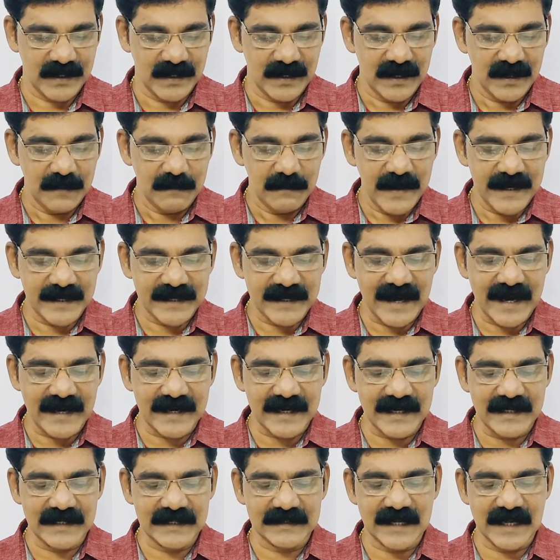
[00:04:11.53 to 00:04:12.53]
"But
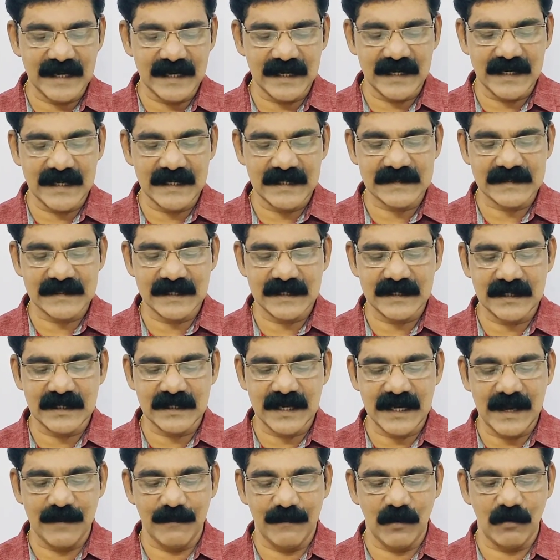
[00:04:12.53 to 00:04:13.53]
Daddy," then he said
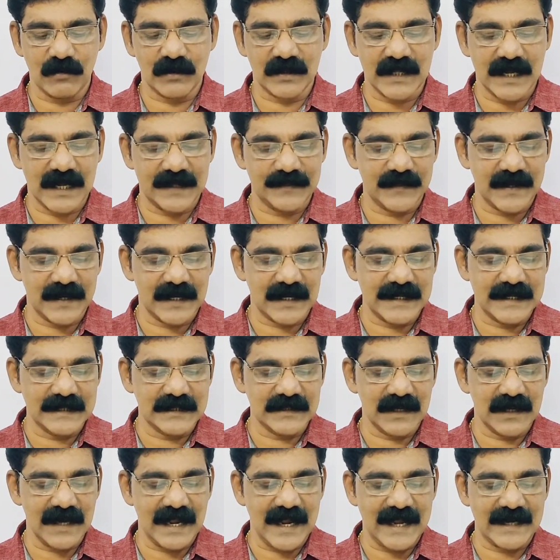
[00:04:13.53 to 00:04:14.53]
about the other
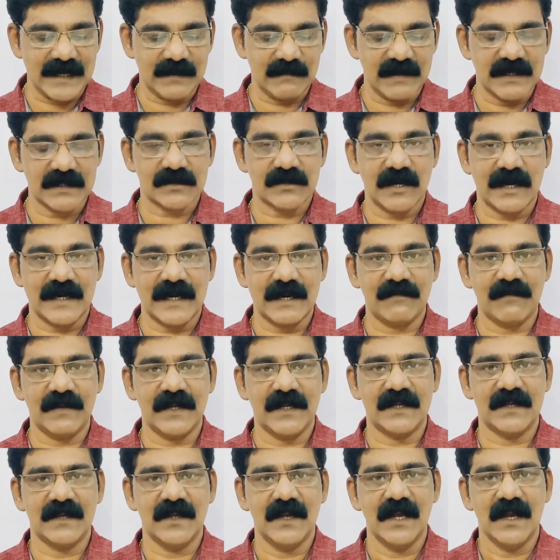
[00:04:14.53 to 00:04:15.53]
little animals run
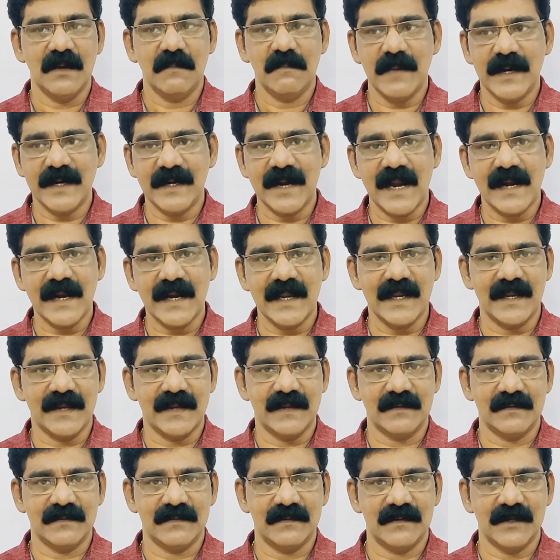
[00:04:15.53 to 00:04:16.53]
away. "But Daddy,"
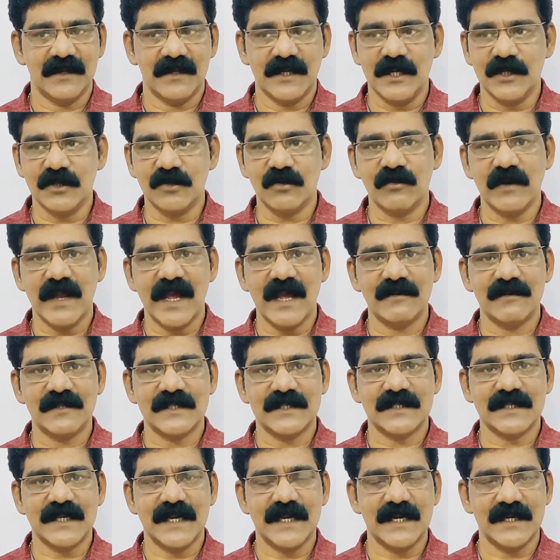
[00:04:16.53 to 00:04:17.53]
he should have
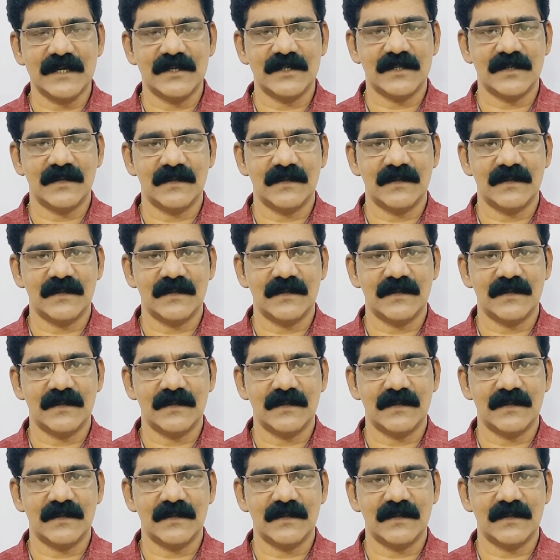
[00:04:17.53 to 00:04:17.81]
said